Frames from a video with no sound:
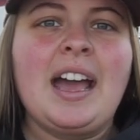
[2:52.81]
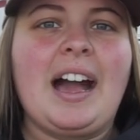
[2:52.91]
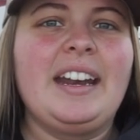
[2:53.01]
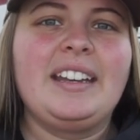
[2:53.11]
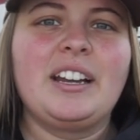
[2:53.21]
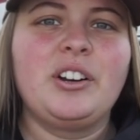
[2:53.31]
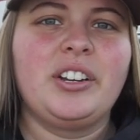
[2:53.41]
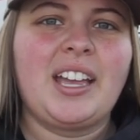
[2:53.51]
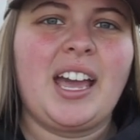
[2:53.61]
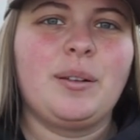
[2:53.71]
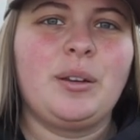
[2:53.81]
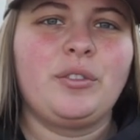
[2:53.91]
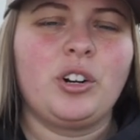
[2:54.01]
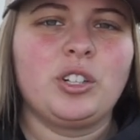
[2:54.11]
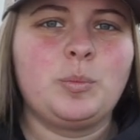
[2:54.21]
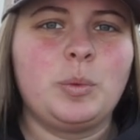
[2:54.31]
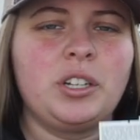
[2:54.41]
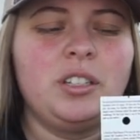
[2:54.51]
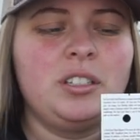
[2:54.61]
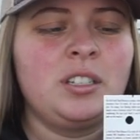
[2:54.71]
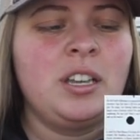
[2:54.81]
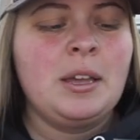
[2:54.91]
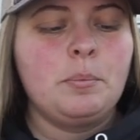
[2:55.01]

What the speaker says: I didn't go to Academy first, because